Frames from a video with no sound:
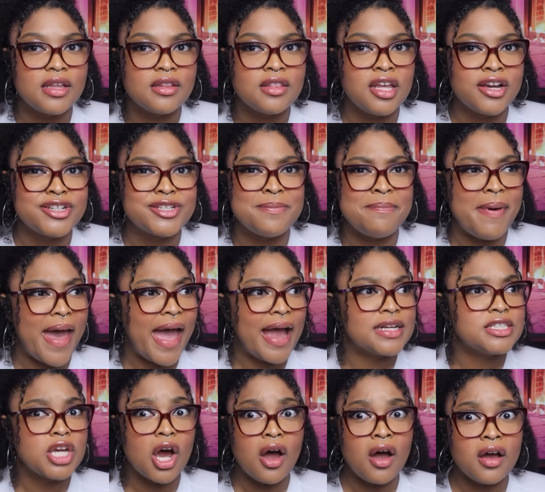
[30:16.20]
there's
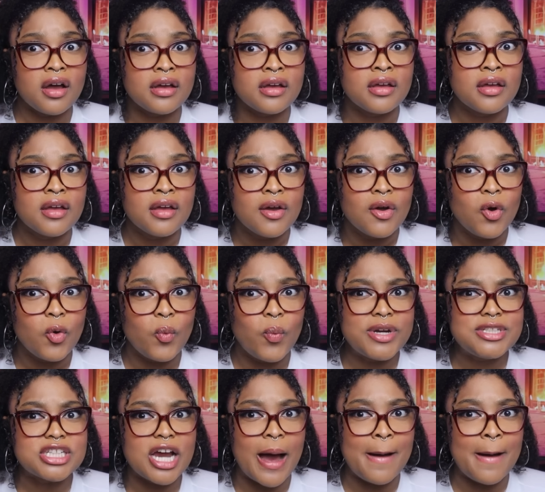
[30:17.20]
back talk, which